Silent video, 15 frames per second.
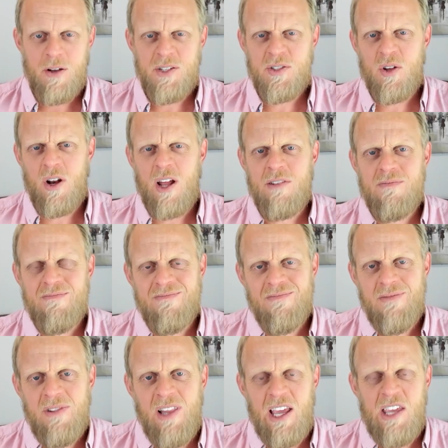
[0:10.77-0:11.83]
I just thought I'd
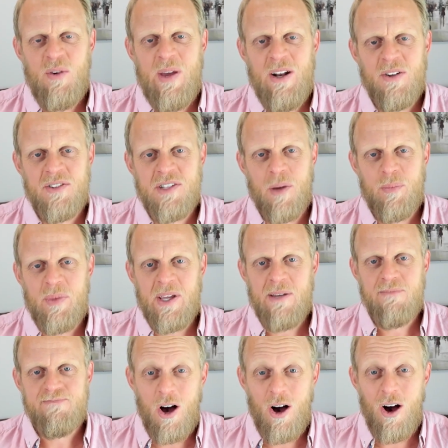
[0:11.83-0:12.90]
let you in on something.
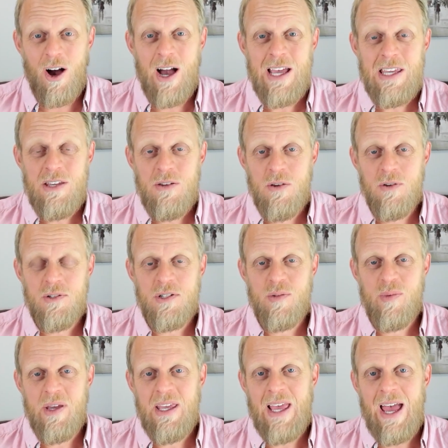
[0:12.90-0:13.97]
I used to
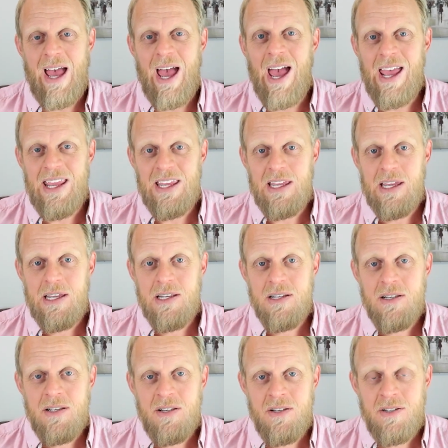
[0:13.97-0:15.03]
be a
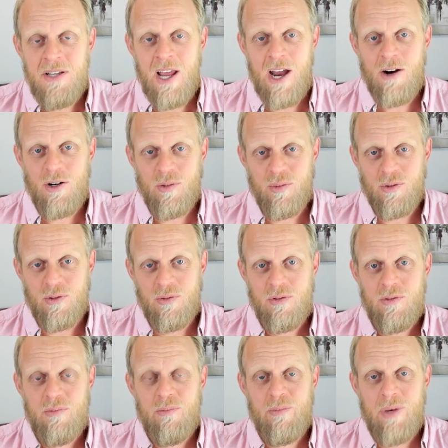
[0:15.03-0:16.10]
terrible
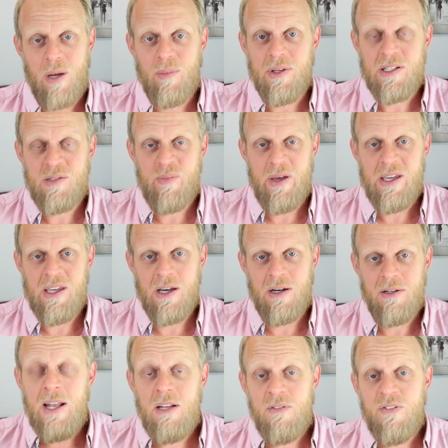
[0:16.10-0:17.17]
public speaker.
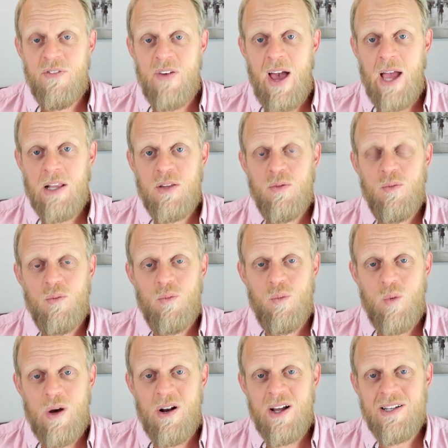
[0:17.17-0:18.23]
And in fact,
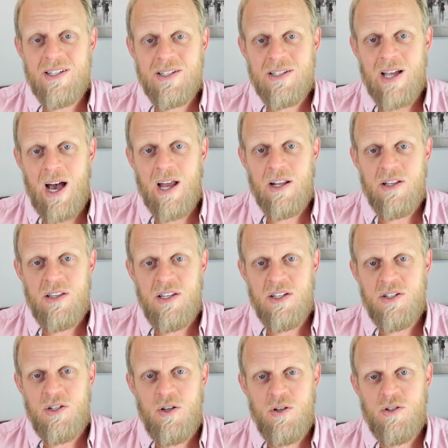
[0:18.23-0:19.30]
when I started
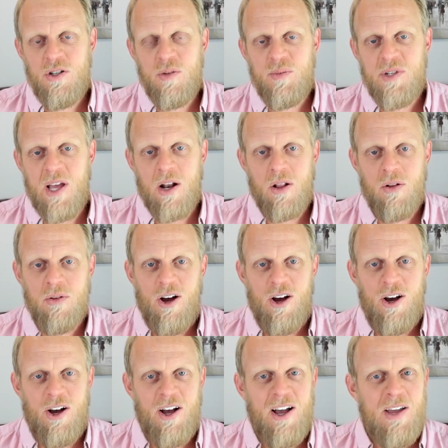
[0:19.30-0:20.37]
this YouTube channel,
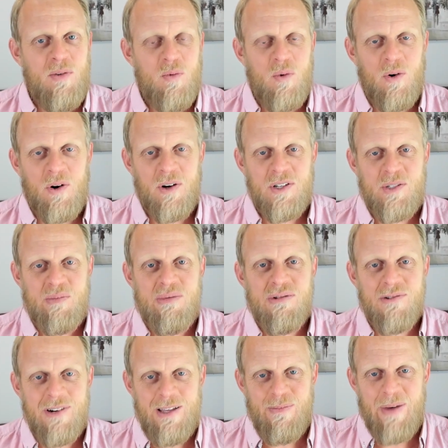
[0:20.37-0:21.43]
I was
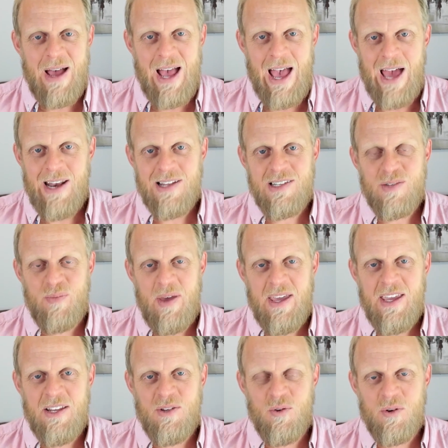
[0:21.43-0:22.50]
pretty bad at
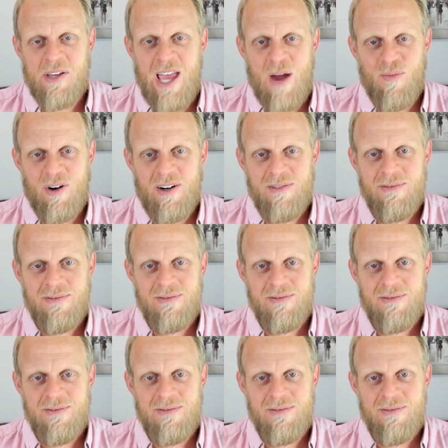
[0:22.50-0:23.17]
speaking to a camera.